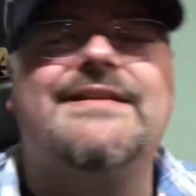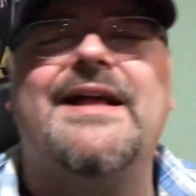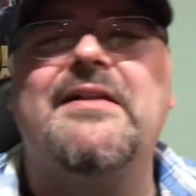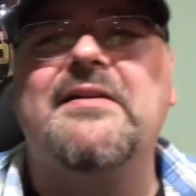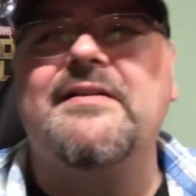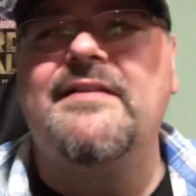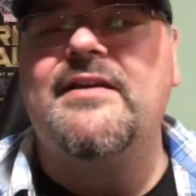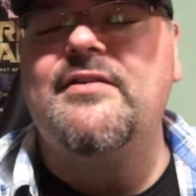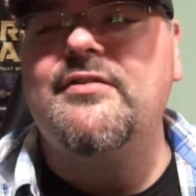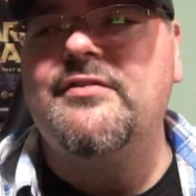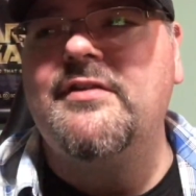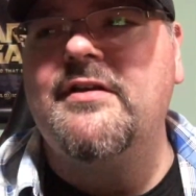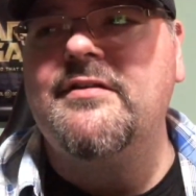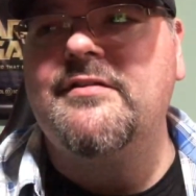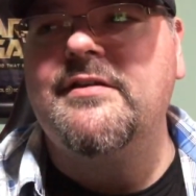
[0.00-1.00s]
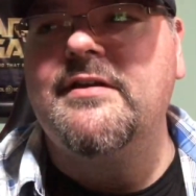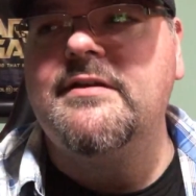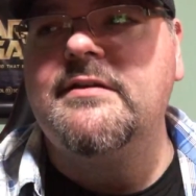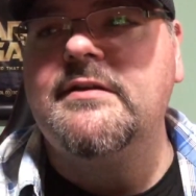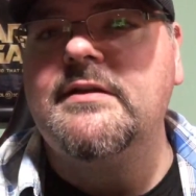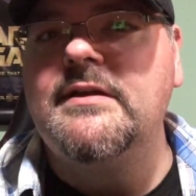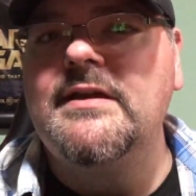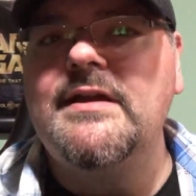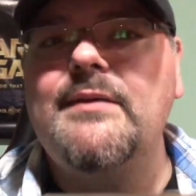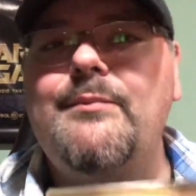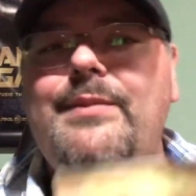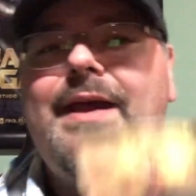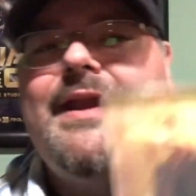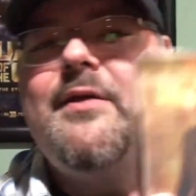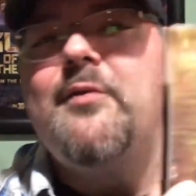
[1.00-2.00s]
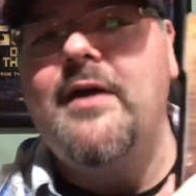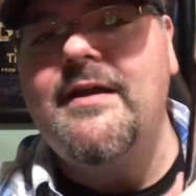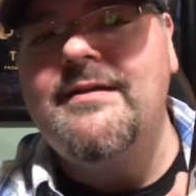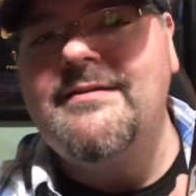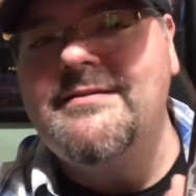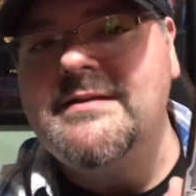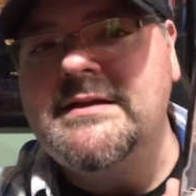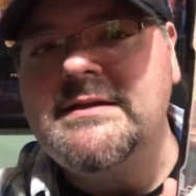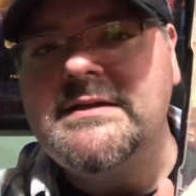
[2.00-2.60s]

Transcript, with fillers: it Alexander Skarsgård? Pennywise.